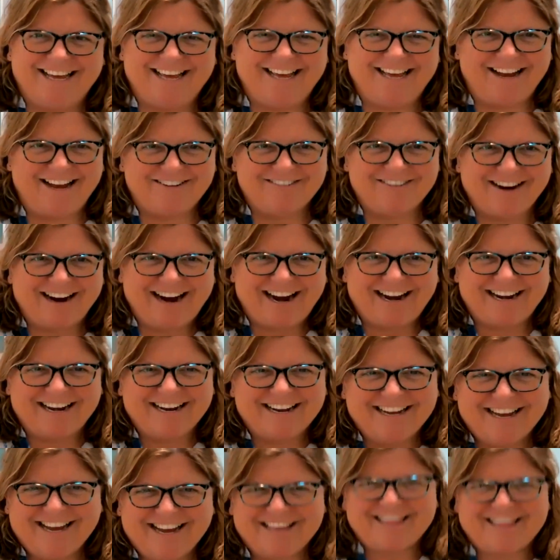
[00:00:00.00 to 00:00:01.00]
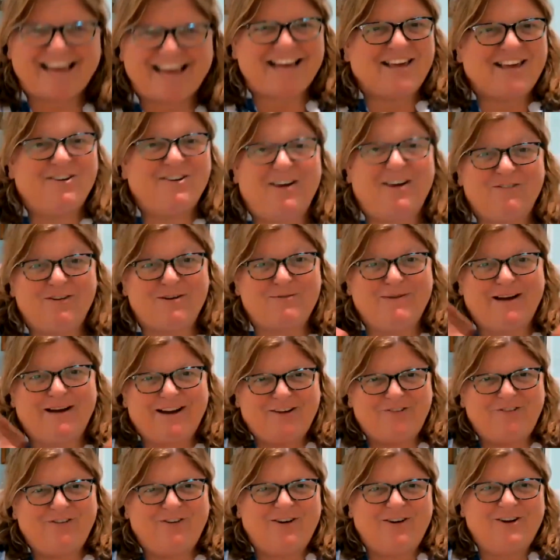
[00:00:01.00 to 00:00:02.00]
All right. Thank you
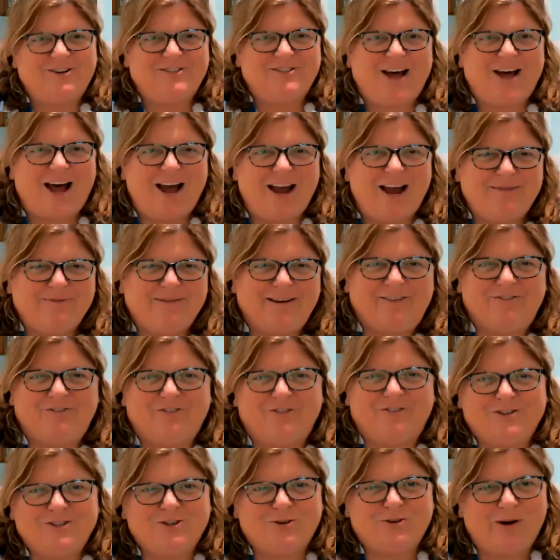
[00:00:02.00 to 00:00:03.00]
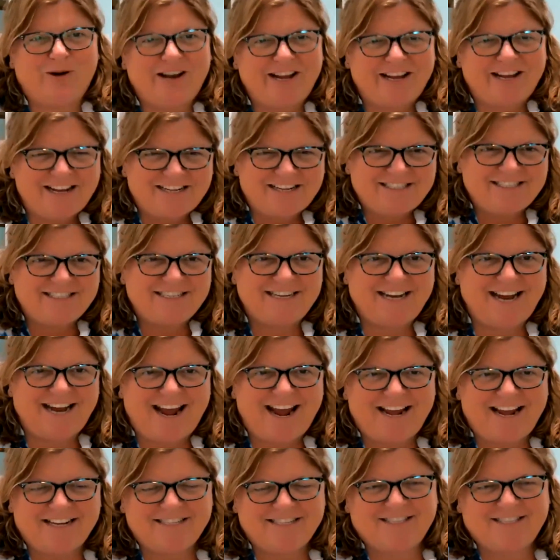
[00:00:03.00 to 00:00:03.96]
everybody for your time and for joining us today.